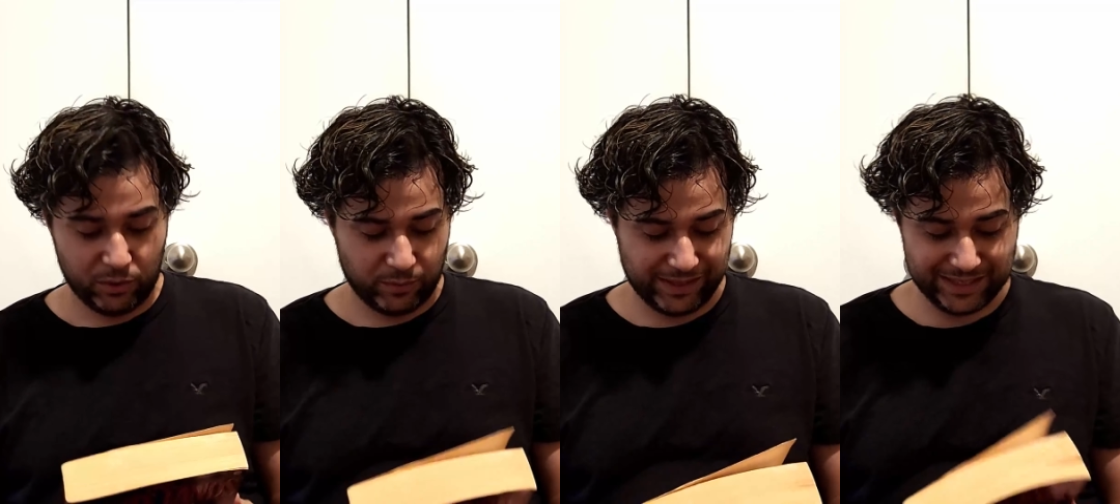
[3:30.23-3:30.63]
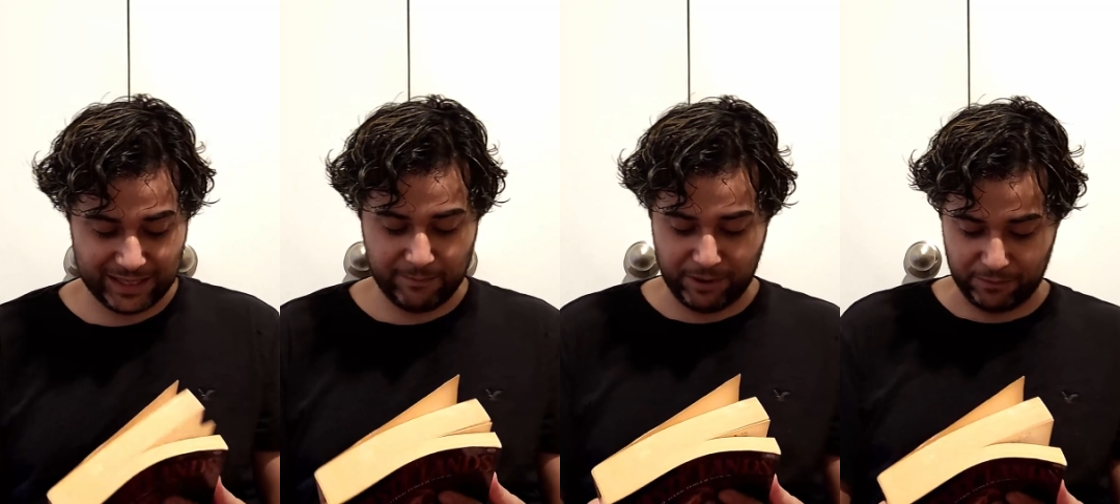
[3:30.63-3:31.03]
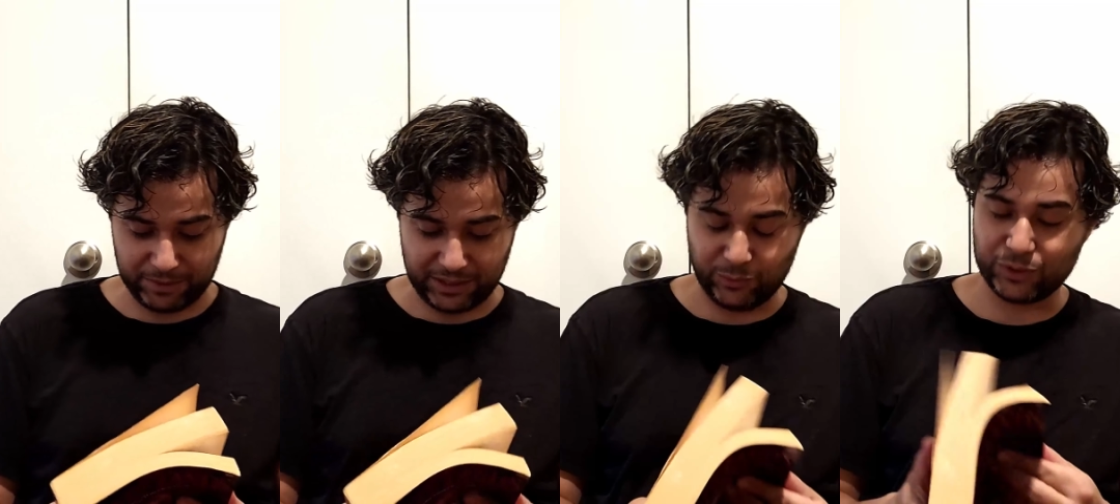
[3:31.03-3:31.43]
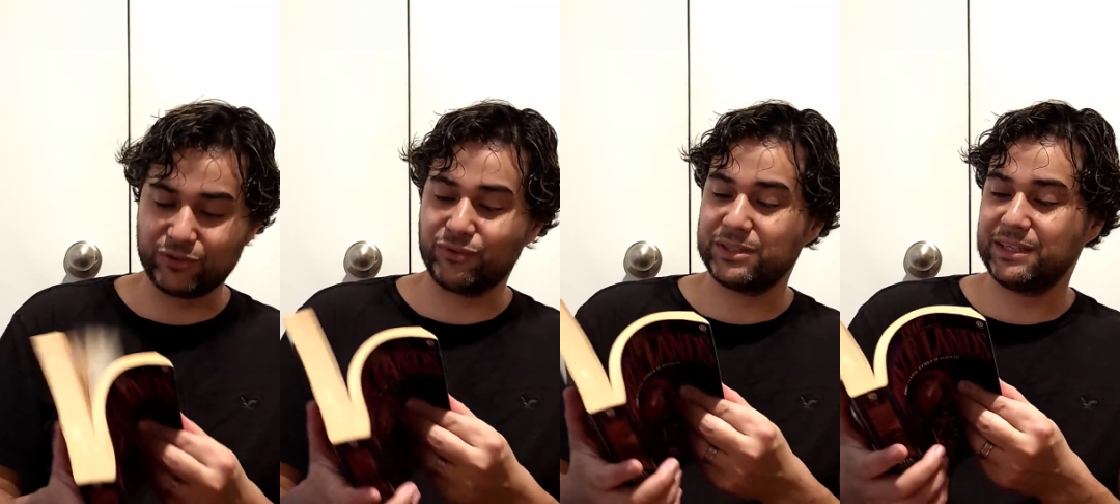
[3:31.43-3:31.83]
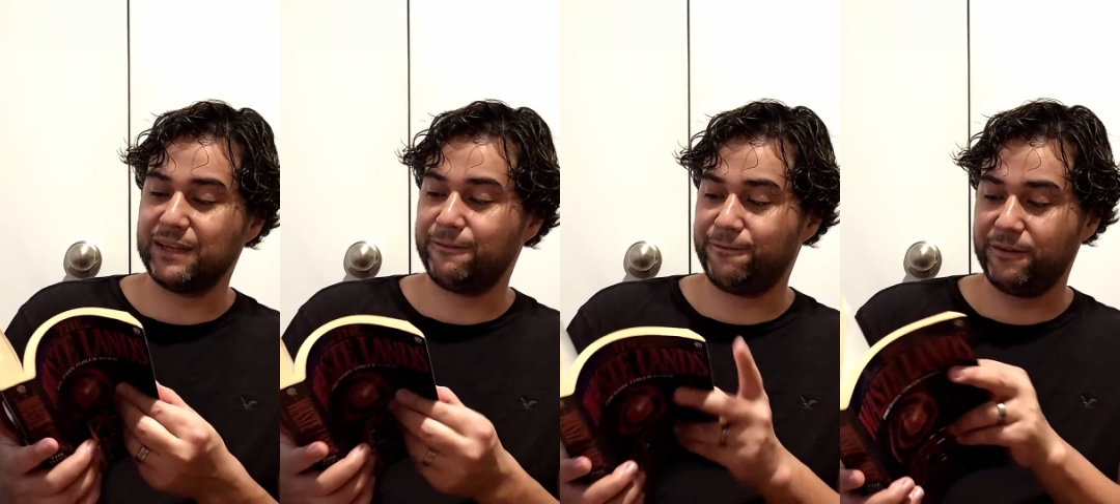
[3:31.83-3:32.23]
When this came up, it was
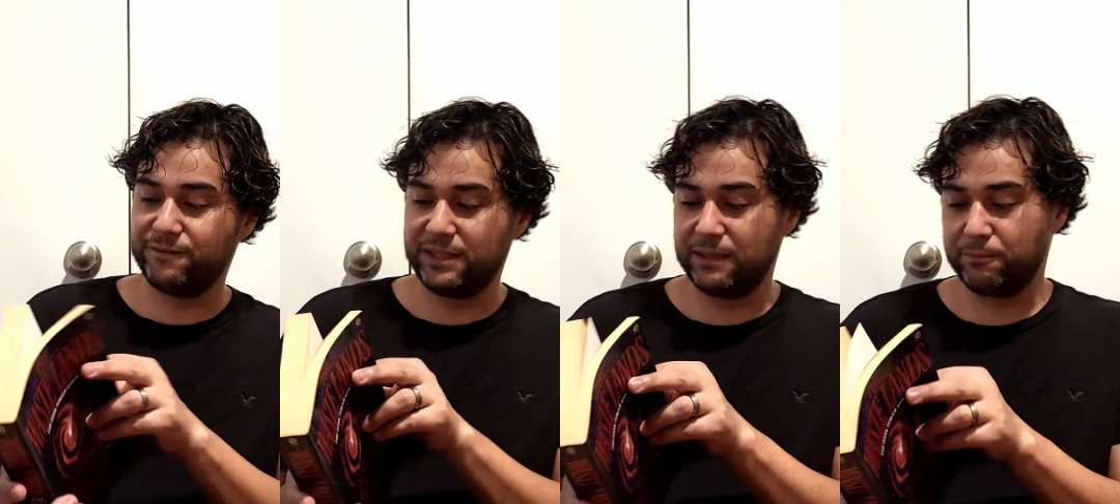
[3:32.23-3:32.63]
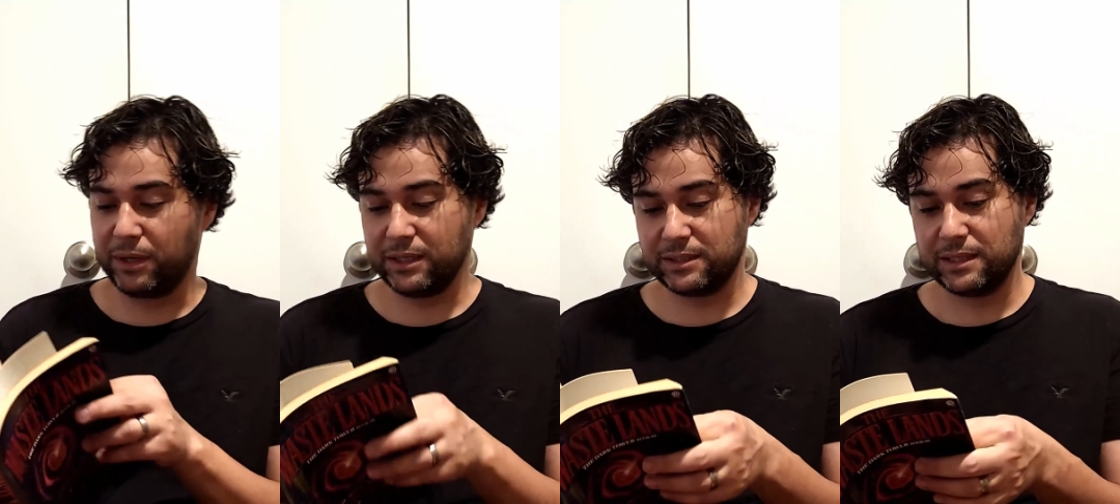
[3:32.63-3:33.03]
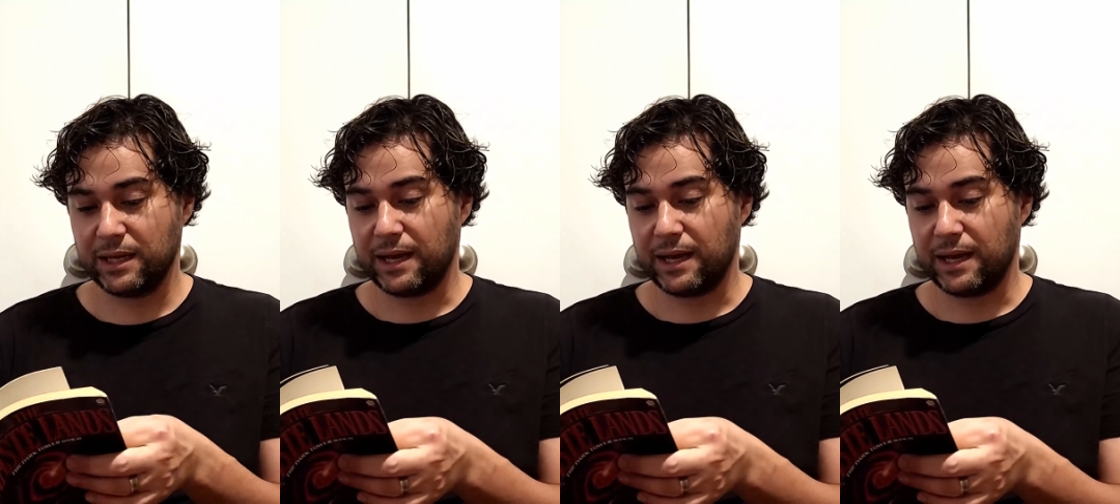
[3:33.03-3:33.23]
originally 15 bucks.